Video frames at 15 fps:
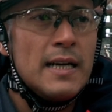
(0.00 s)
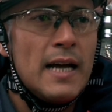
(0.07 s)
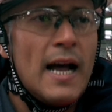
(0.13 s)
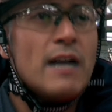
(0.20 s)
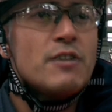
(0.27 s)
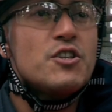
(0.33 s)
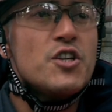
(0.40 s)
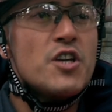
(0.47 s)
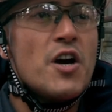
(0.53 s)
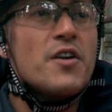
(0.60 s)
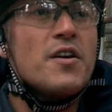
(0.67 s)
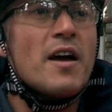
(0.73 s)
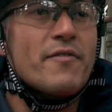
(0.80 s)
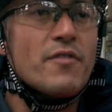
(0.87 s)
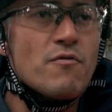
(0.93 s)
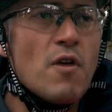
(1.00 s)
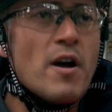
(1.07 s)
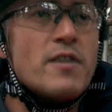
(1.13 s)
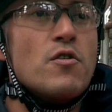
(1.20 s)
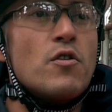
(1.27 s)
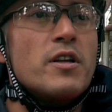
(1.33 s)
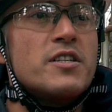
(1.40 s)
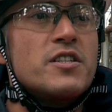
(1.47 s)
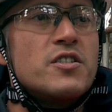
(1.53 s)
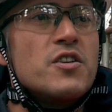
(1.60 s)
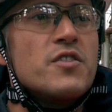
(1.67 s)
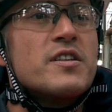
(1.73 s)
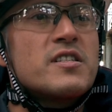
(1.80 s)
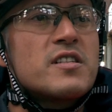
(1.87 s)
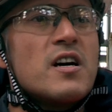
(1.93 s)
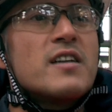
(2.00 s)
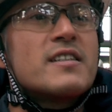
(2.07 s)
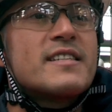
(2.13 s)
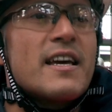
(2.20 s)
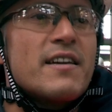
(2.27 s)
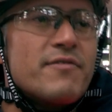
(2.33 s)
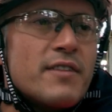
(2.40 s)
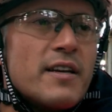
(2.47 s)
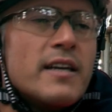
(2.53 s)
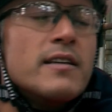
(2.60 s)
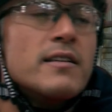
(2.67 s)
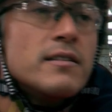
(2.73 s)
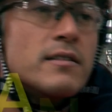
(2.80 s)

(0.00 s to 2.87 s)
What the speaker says: How do you know you have the right knowledge to do this task safely?